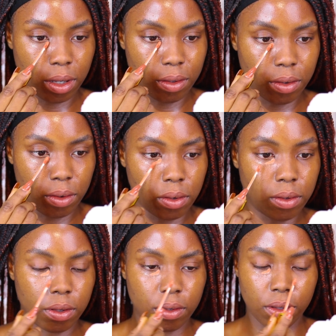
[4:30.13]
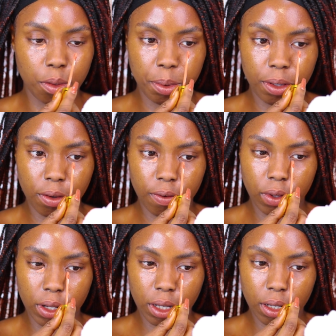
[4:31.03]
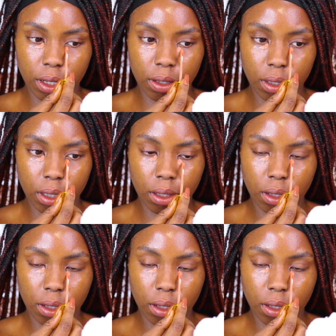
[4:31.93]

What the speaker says: still notice a bit of darkness